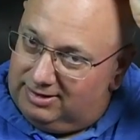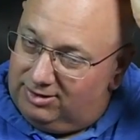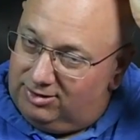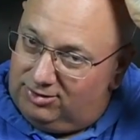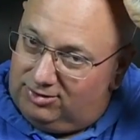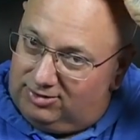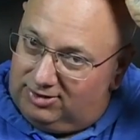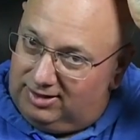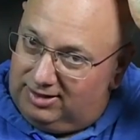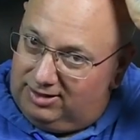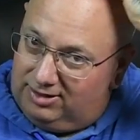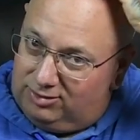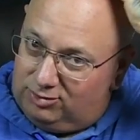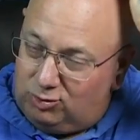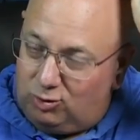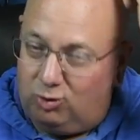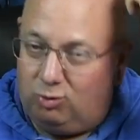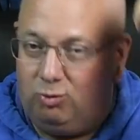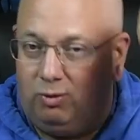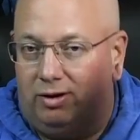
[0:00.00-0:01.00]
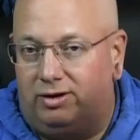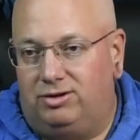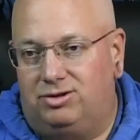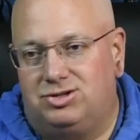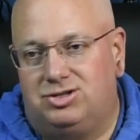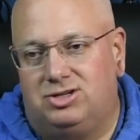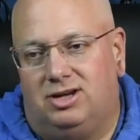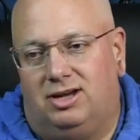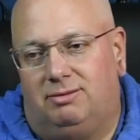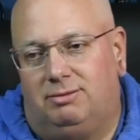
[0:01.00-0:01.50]
There's the uh,
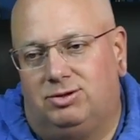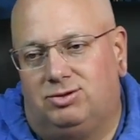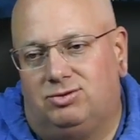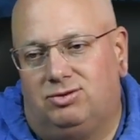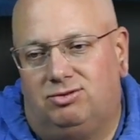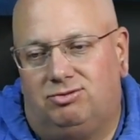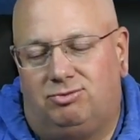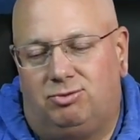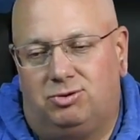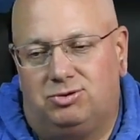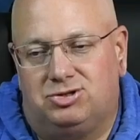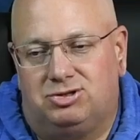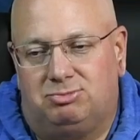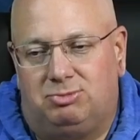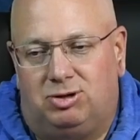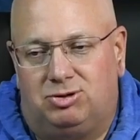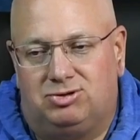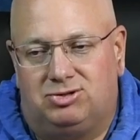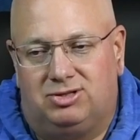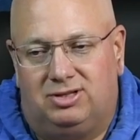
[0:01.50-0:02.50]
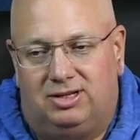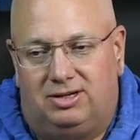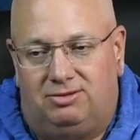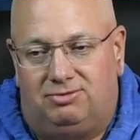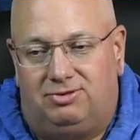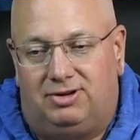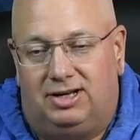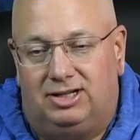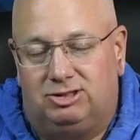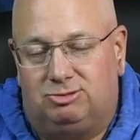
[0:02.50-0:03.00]
toroidal geometry of force and motion that
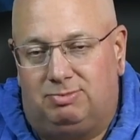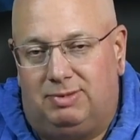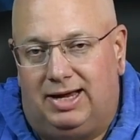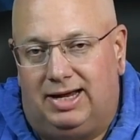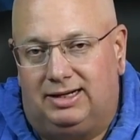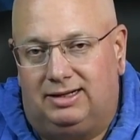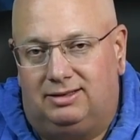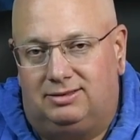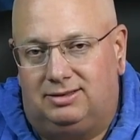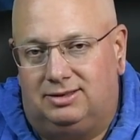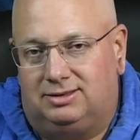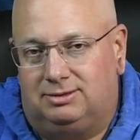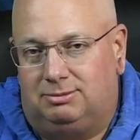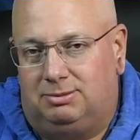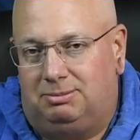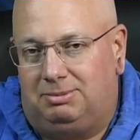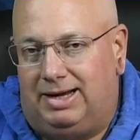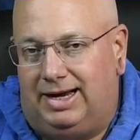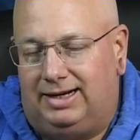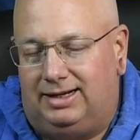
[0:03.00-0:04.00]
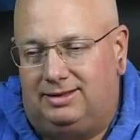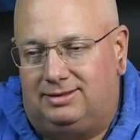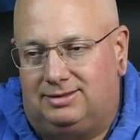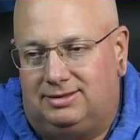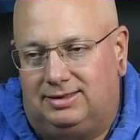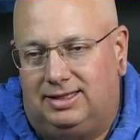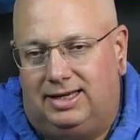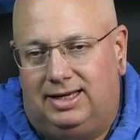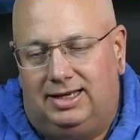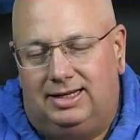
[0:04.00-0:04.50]
defines magnetism. And
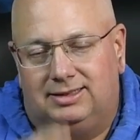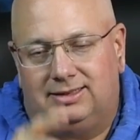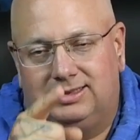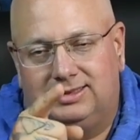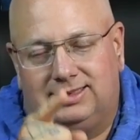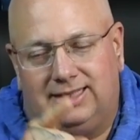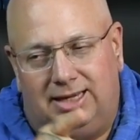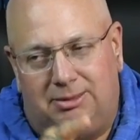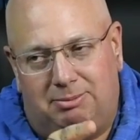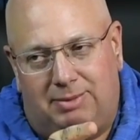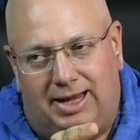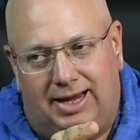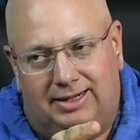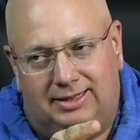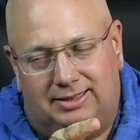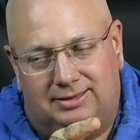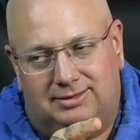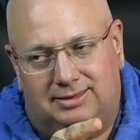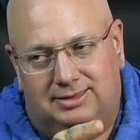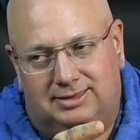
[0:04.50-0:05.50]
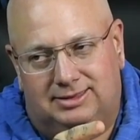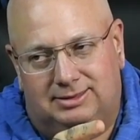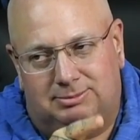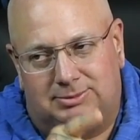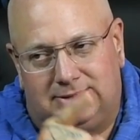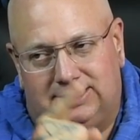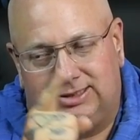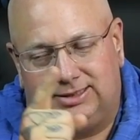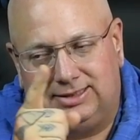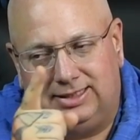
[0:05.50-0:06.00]
magnetism, to say
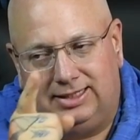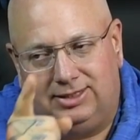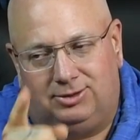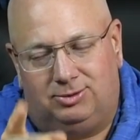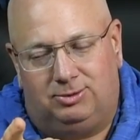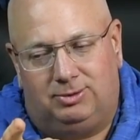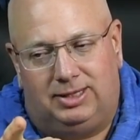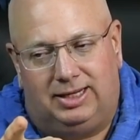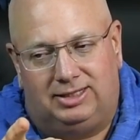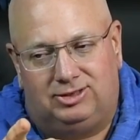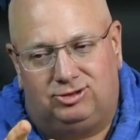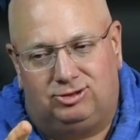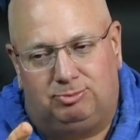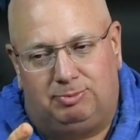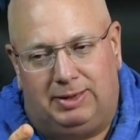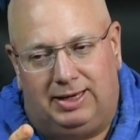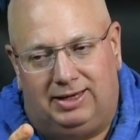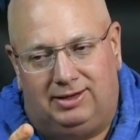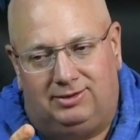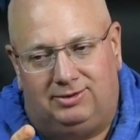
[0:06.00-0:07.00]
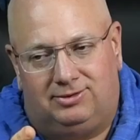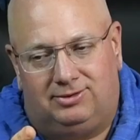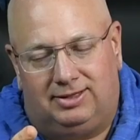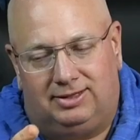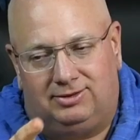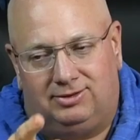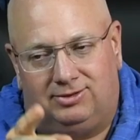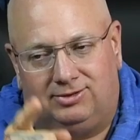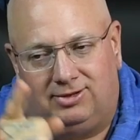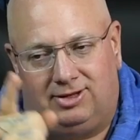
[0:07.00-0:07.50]
magnetism and to say create space
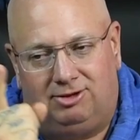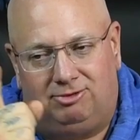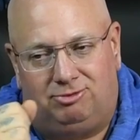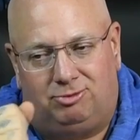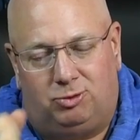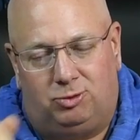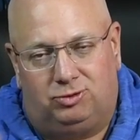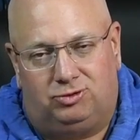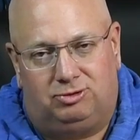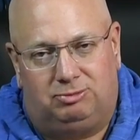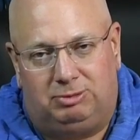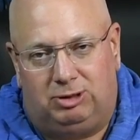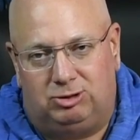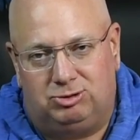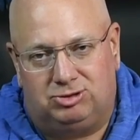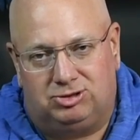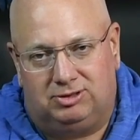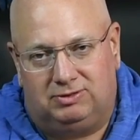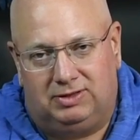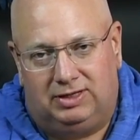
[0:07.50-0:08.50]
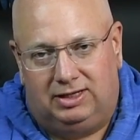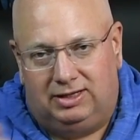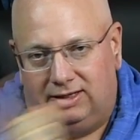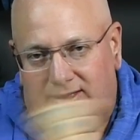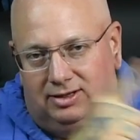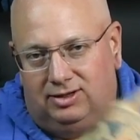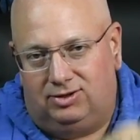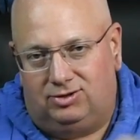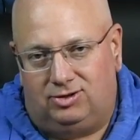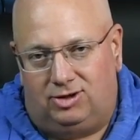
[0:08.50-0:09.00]
and to say force and motion,
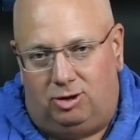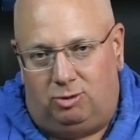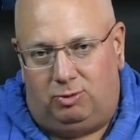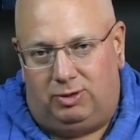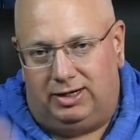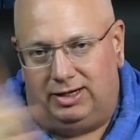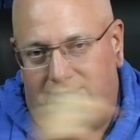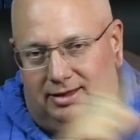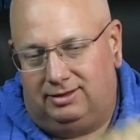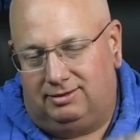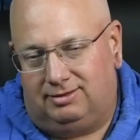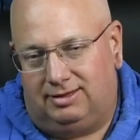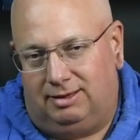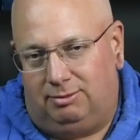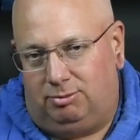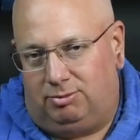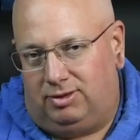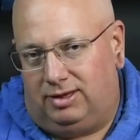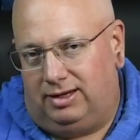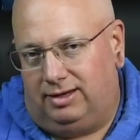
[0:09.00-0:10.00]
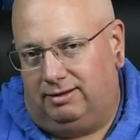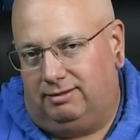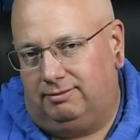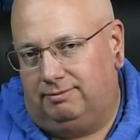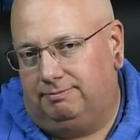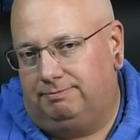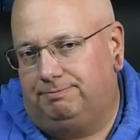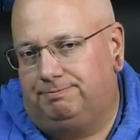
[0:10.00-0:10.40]
it's all one and the same thing.